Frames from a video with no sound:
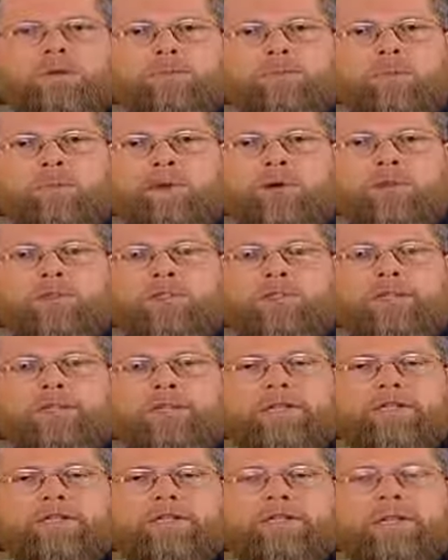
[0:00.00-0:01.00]

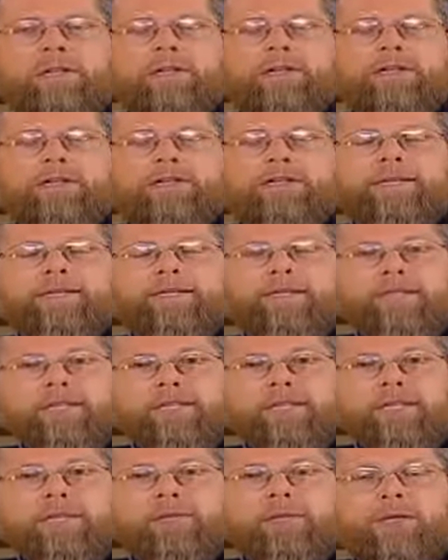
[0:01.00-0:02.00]
process, it
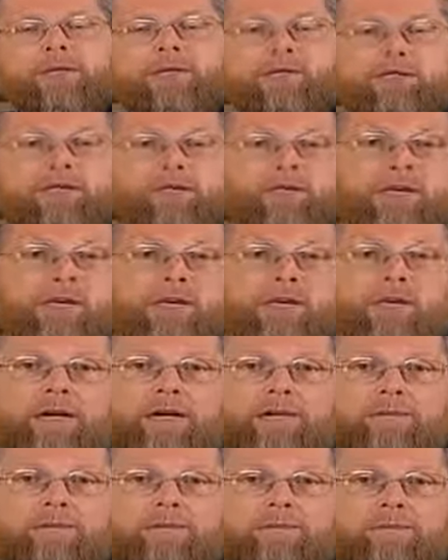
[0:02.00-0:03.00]
degenerates into
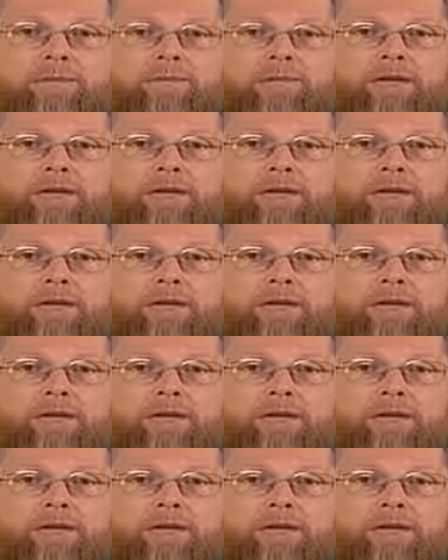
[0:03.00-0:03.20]
chaos.